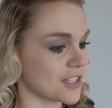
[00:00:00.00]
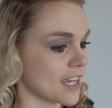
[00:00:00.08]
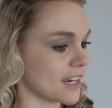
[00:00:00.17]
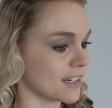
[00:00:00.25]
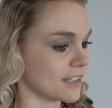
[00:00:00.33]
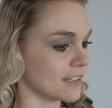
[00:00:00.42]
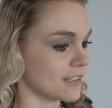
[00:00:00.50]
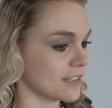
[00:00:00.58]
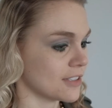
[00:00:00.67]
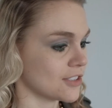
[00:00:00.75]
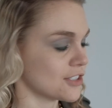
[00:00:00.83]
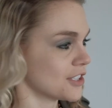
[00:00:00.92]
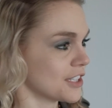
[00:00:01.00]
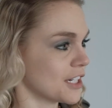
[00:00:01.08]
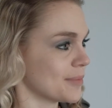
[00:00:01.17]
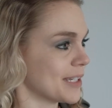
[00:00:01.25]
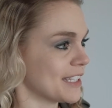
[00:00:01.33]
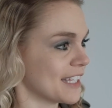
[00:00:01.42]
kind of stood there
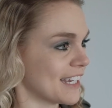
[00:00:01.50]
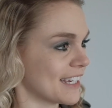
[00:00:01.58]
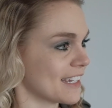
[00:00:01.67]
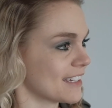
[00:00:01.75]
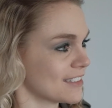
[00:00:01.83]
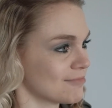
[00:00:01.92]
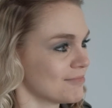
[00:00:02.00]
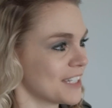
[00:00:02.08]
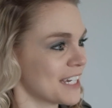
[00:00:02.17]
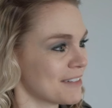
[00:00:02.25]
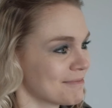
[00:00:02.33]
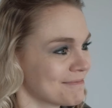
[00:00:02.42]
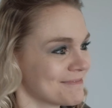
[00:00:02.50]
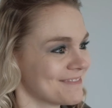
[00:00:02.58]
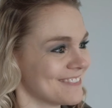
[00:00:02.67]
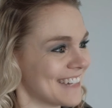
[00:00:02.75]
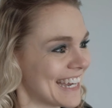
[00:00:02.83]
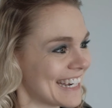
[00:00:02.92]
being like, "Yeah,
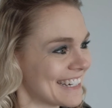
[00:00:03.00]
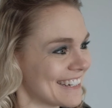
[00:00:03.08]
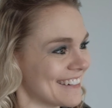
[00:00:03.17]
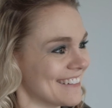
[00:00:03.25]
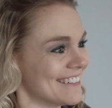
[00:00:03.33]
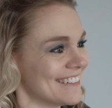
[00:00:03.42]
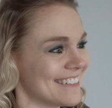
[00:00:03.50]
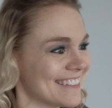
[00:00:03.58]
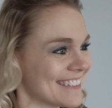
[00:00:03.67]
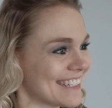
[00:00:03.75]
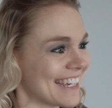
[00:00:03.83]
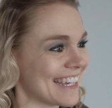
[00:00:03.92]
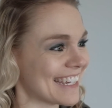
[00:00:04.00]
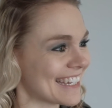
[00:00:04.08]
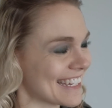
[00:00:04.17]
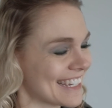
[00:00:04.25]
I know." Like,